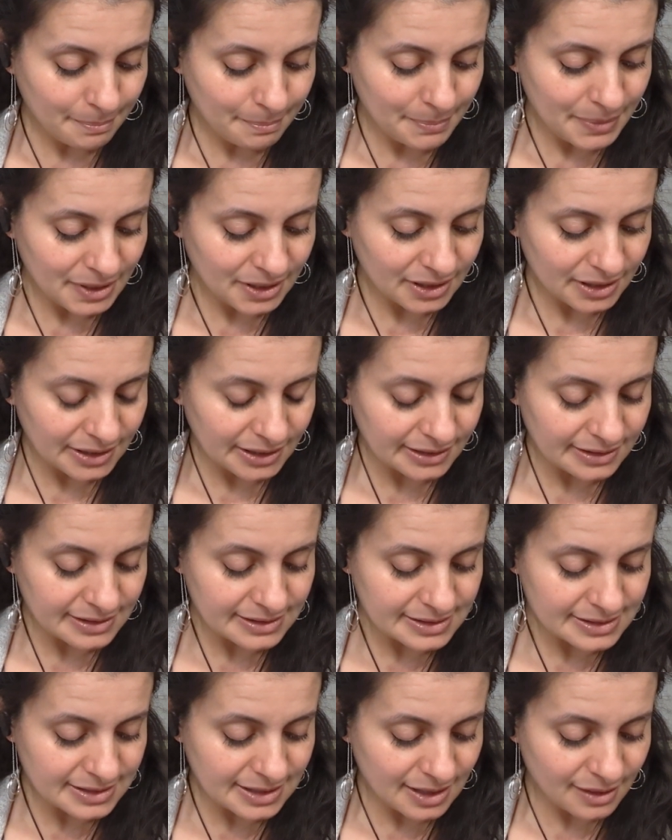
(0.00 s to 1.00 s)
But at the
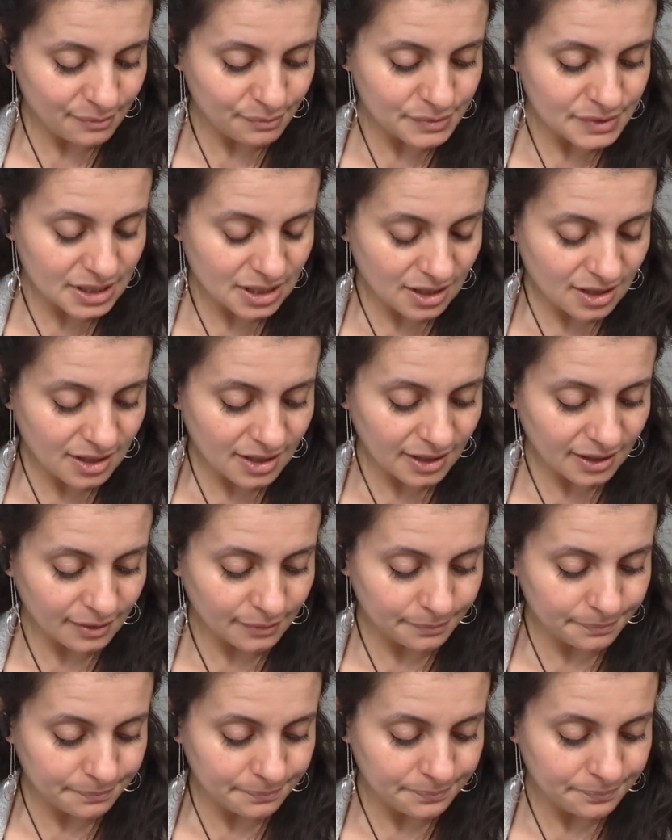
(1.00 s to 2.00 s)
same
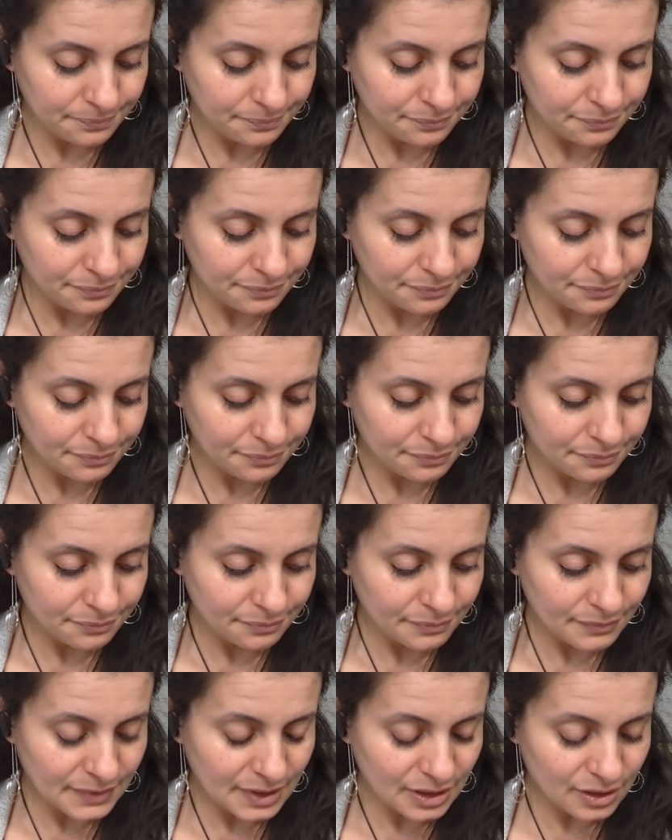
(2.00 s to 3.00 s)
time,
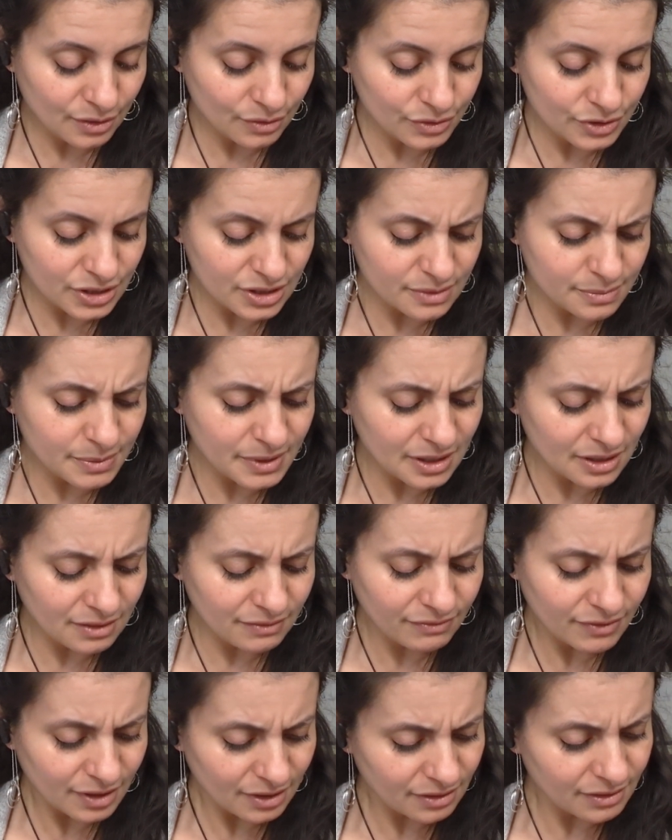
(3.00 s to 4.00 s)
she's being
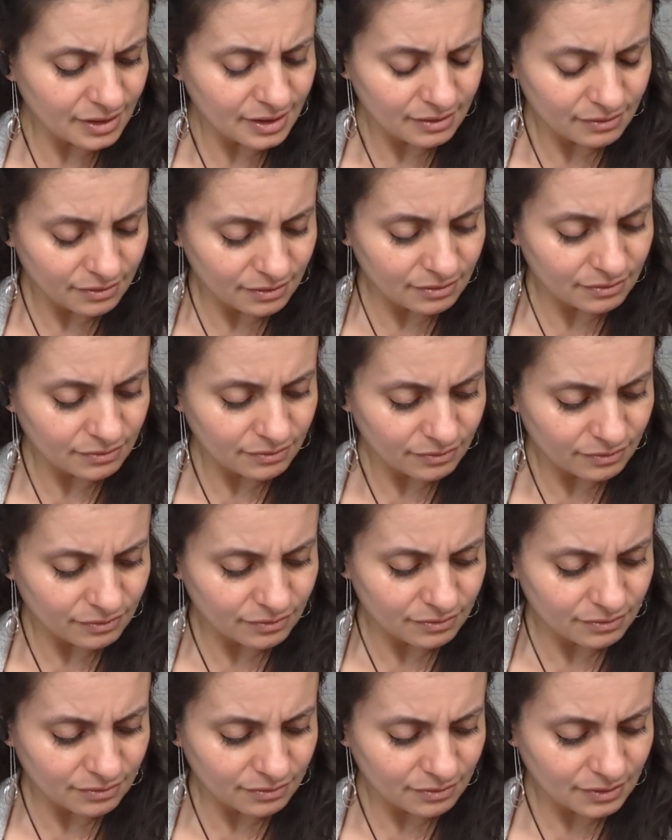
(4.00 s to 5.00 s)
very
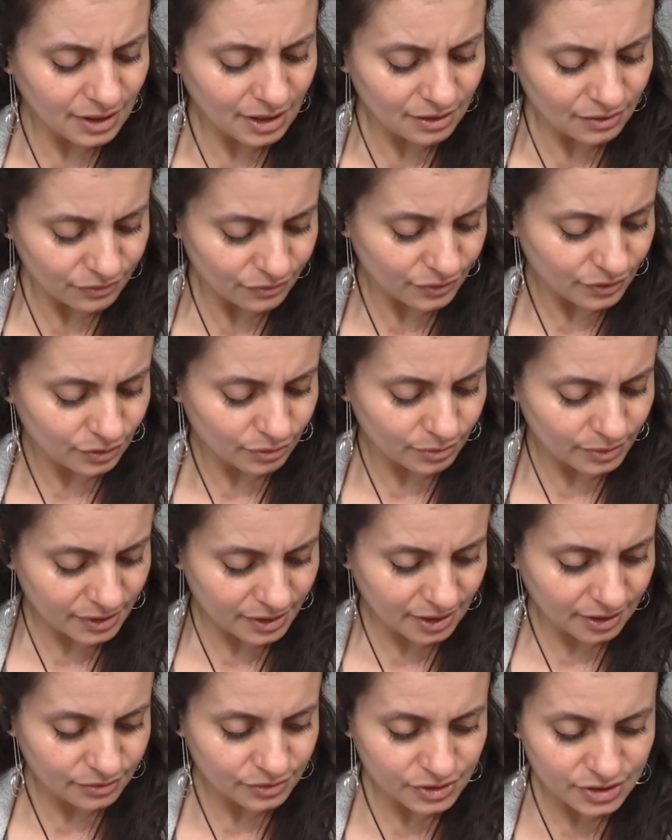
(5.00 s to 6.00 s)
careful with
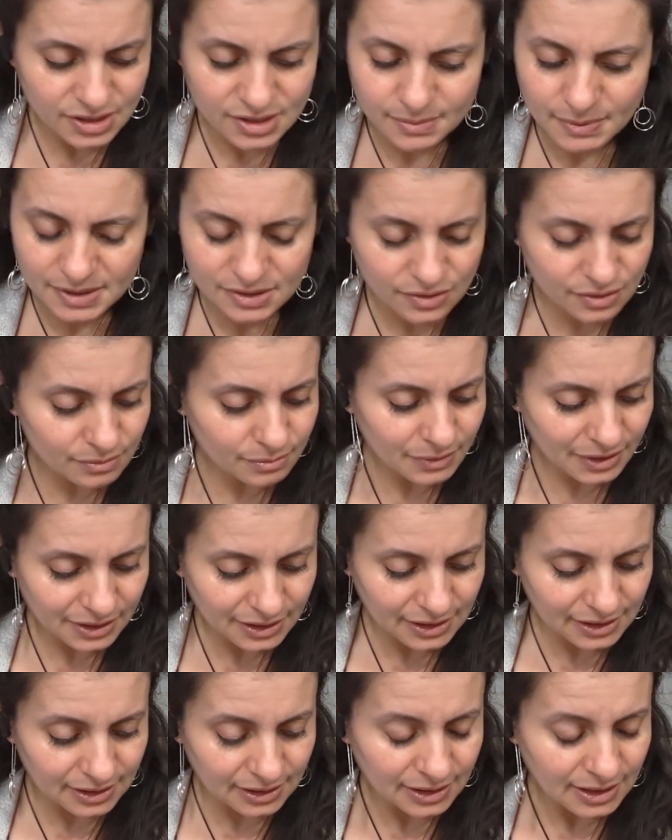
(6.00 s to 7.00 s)
how she spends her
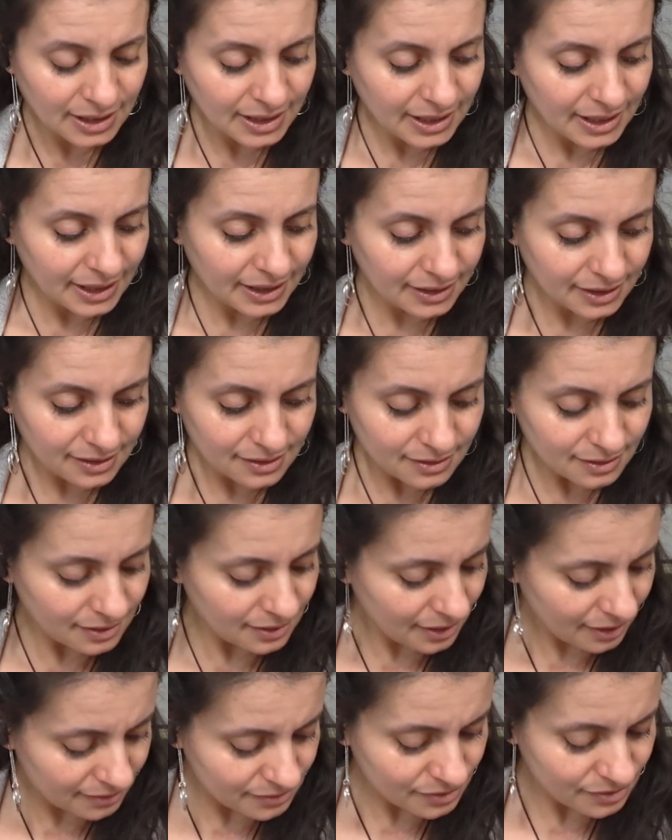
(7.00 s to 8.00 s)
money. And I think
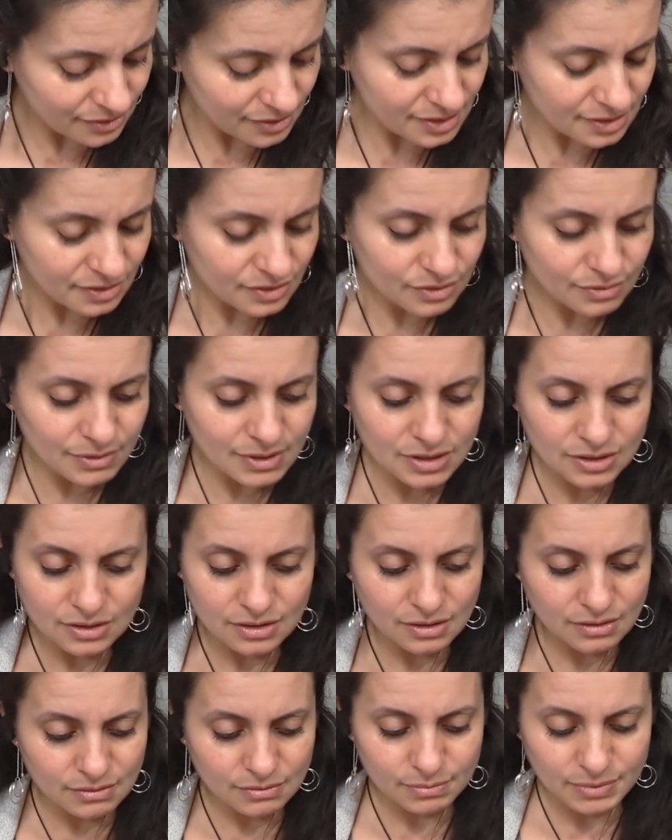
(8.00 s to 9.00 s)
after the
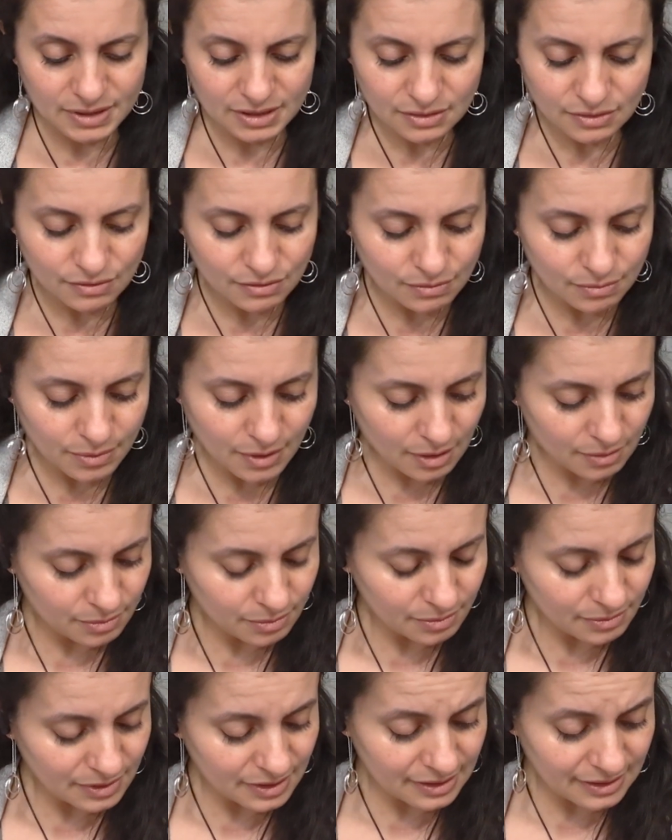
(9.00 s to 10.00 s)
situation you had been through,
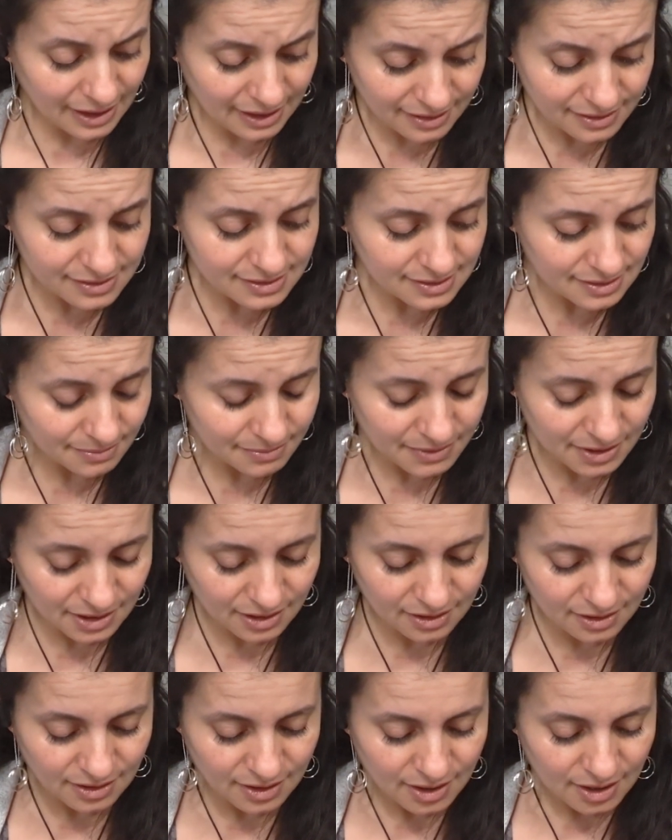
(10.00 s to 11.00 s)
probably that is
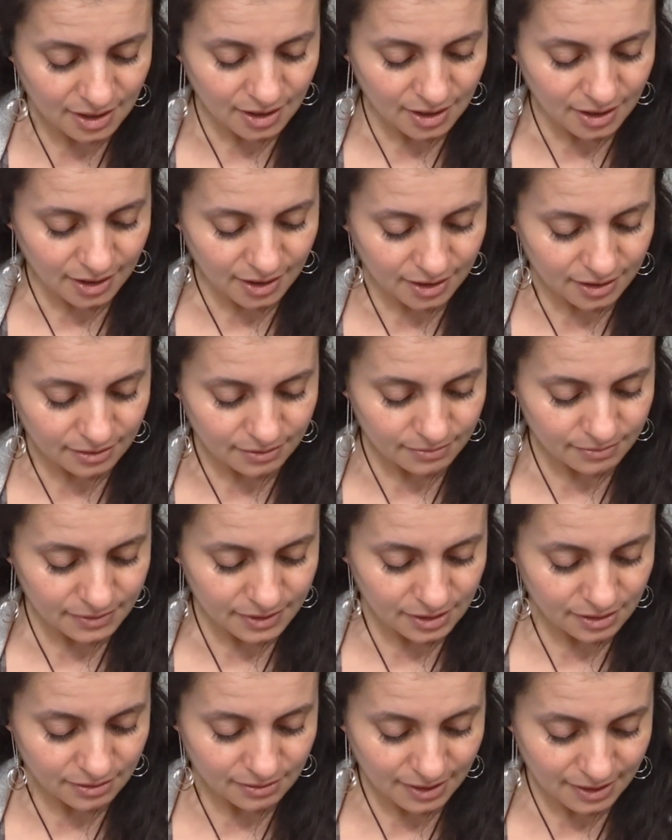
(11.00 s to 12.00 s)
something that
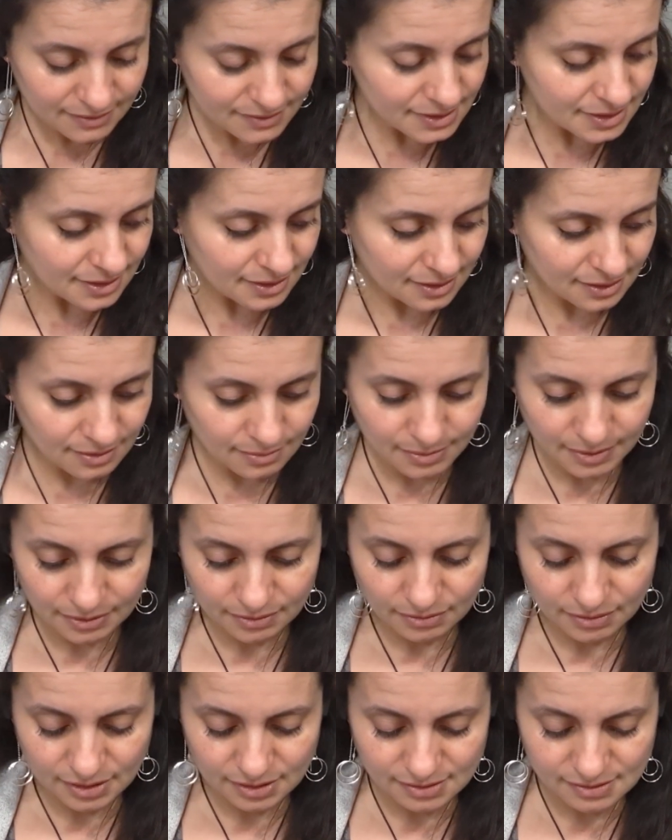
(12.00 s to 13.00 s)
you have to think
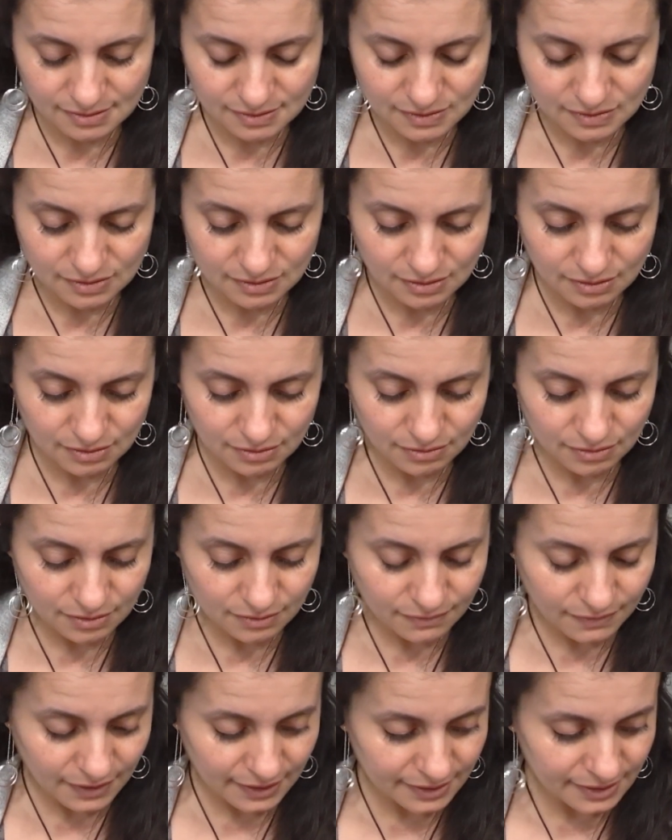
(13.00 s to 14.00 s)
about is, your
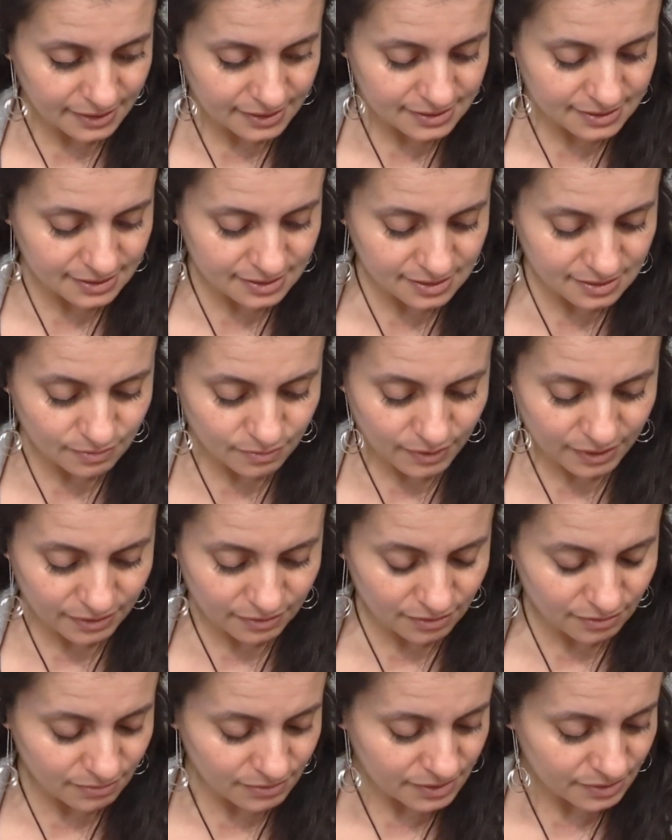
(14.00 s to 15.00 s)
finances,
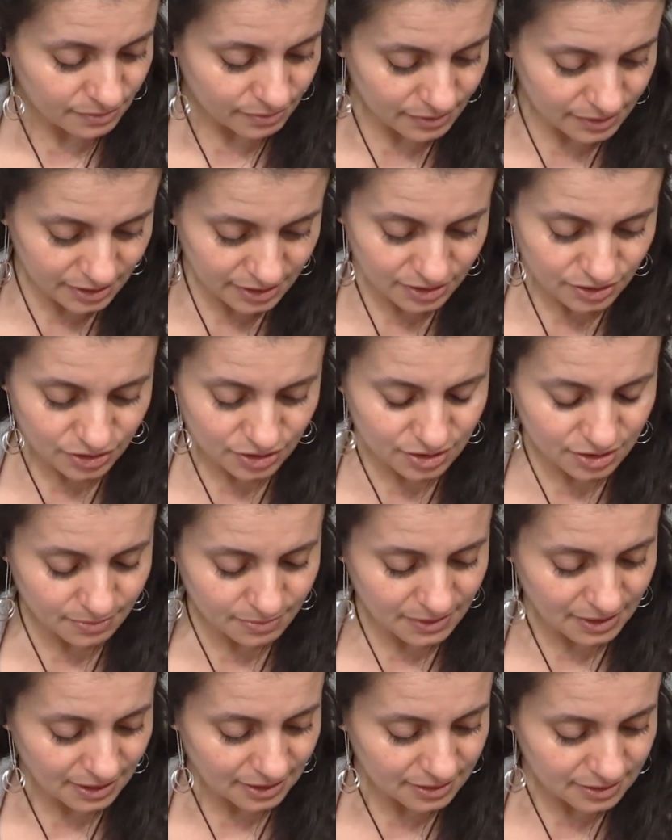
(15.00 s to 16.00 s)
whether it was a relationship
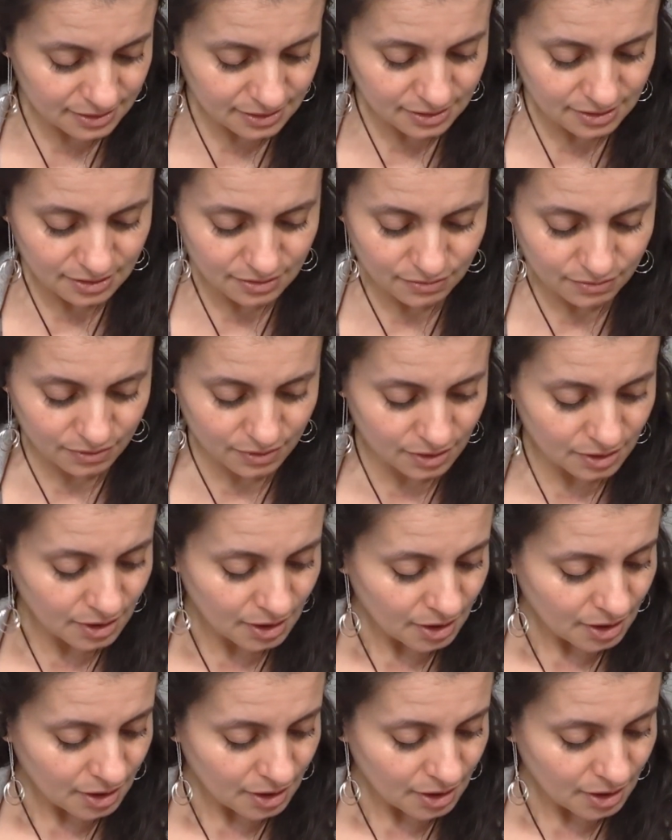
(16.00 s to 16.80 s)
that ended, or